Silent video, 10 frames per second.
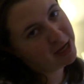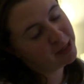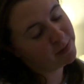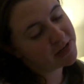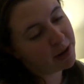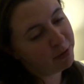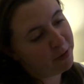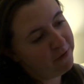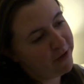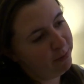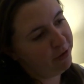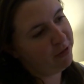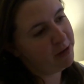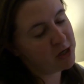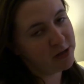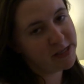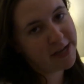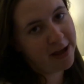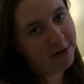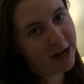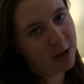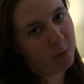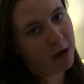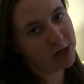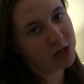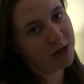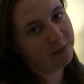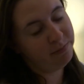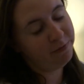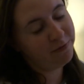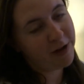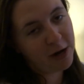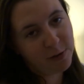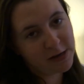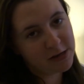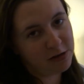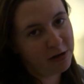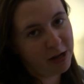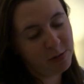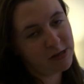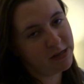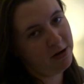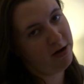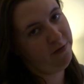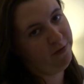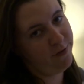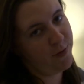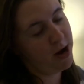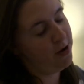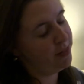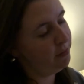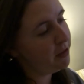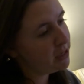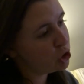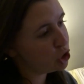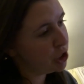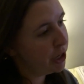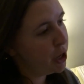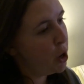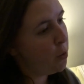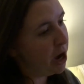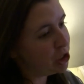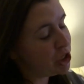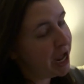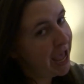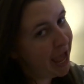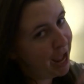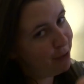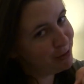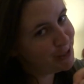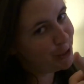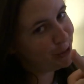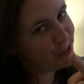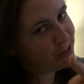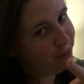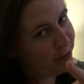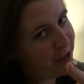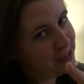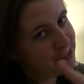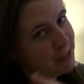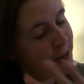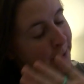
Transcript: Spent time with my family on the beach on Saturday. Watched some fireworks that our neighbors set off right on the beach. Watched Hamilton on Disney Plus.